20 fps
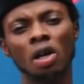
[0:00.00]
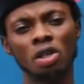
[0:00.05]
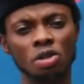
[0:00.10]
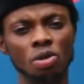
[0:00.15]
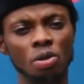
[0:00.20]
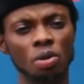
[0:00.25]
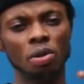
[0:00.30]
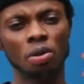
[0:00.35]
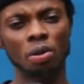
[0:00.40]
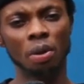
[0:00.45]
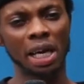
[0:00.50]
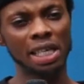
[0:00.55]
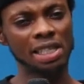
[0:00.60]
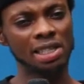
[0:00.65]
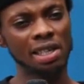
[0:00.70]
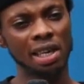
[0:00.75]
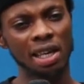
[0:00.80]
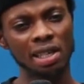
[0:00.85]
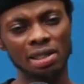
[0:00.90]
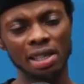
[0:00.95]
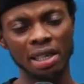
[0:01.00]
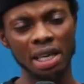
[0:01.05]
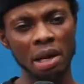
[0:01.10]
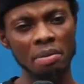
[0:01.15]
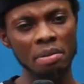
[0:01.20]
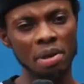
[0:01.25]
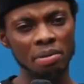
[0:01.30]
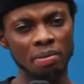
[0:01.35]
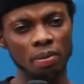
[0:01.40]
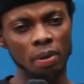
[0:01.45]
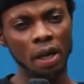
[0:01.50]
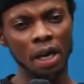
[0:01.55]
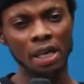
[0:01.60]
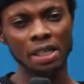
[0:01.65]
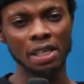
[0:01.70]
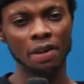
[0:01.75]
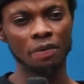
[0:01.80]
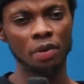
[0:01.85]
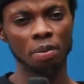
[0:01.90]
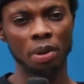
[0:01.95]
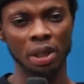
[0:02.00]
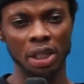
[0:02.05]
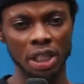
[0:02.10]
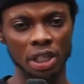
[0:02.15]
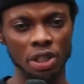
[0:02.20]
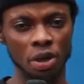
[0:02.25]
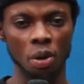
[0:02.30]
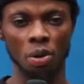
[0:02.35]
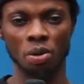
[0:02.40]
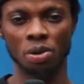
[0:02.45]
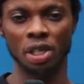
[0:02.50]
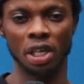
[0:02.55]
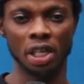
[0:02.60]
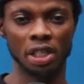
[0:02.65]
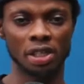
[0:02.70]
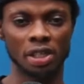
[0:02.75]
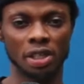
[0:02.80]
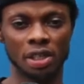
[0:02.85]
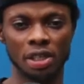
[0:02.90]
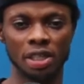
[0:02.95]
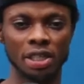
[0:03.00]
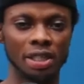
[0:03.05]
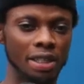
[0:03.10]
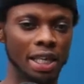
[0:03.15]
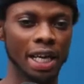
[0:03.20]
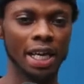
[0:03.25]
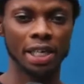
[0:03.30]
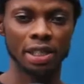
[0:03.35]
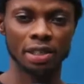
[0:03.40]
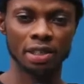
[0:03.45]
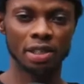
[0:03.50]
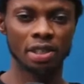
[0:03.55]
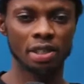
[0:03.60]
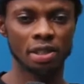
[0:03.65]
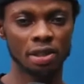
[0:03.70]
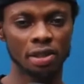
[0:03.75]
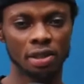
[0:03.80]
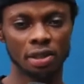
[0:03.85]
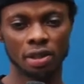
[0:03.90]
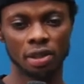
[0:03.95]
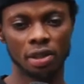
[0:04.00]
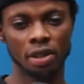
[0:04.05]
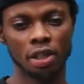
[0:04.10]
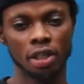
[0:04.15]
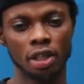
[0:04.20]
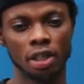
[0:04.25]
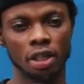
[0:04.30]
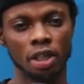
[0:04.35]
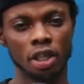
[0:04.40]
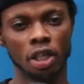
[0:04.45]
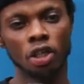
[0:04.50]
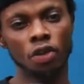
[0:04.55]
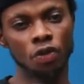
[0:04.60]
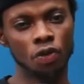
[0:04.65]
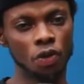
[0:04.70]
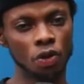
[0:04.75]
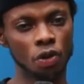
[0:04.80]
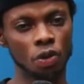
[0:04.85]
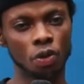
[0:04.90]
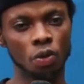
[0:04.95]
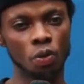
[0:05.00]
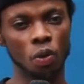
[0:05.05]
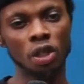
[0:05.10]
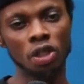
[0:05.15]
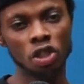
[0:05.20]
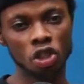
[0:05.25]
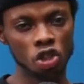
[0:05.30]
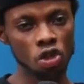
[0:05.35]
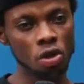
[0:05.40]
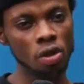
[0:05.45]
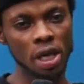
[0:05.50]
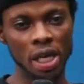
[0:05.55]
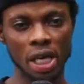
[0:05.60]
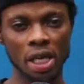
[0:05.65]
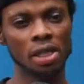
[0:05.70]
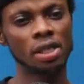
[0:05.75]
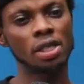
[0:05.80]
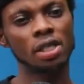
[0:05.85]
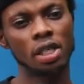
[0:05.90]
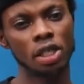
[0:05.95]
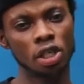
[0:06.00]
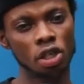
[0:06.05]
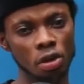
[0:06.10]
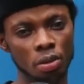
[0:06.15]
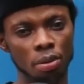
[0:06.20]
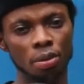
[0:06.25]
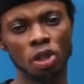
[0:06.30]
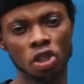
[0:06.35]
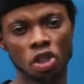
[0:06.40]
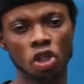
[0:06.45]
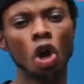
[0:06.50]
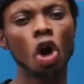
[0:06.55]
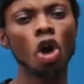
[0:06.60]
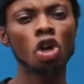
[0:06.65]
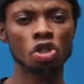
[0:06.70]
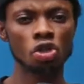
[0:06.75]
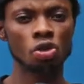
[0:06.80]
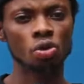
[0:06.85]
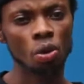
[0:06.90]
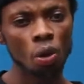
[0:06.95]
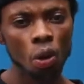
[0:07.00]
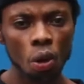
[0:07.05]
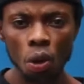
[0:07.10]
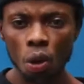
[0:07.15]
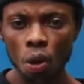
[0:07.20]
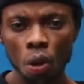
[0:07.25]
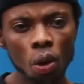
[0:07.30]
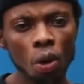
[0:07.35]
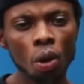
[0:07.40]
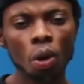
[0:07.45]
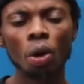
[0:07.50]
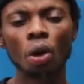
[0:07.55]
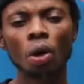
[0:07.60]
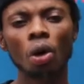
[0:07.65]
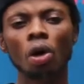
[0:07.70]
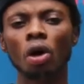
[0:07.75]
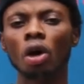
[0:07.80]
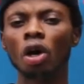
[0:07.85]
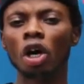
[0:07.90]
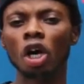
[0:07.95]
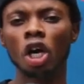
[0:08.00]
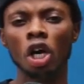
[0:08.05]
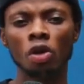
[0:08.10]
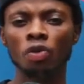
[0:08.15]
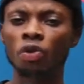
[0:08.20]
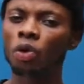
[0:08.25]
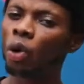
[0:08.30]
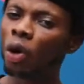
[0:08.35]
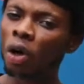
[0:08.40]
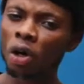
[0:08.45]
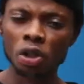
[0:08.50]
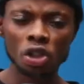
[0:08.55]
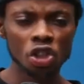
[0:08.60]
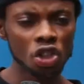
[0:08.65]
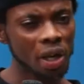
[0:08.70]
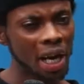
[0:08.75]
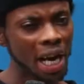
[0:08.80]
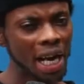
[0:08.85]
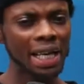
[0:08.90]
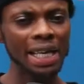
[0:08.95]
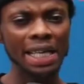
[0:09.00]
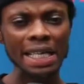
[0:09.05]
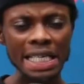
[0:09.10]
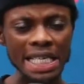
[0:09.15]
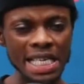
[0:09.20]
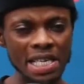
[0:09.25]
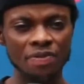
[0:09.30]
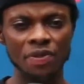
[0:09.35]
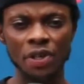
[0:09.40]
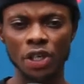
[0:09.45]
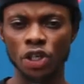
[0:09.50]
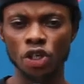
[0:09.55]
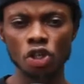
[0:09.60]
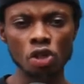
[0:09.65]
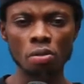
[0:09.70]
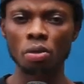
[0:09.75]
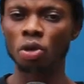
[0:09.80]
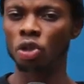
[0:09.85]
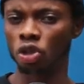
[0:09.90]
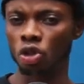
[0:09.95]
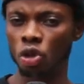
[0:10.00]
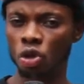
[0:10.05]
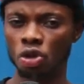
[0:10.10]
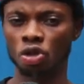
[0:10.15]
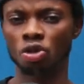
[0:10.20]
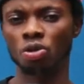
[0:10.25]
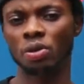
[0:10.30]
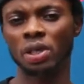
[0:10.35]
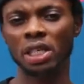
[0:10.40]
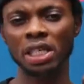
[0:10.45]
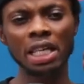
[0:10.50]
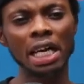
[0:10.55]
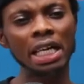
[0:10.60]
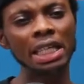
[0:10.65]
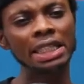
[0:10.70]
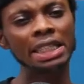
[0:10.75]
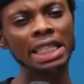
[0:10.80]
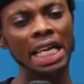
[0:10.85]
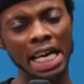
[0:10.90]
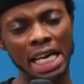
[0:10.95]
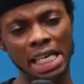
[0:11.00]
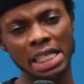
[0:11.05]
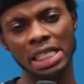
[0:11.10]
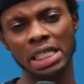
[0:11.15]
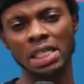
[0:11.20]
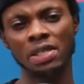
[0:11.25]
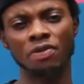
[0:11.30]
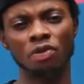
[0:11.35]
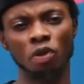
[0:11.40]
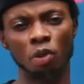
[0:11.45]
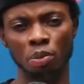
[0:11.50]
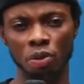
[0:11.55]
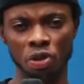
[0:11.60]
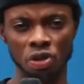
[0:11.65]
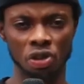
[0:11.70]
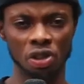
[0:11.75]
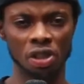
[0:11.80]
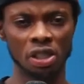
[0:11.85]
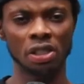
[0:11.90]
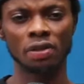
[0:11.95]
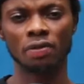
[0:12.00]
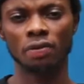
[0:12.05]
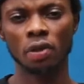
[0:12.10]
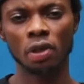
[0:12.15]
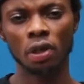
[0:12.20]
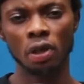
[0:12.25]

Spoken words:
Also, as the name implies, everybody knows that in Lagos, if you want to eat, you must also. If you want to earn a living, you must also, either negative or positive.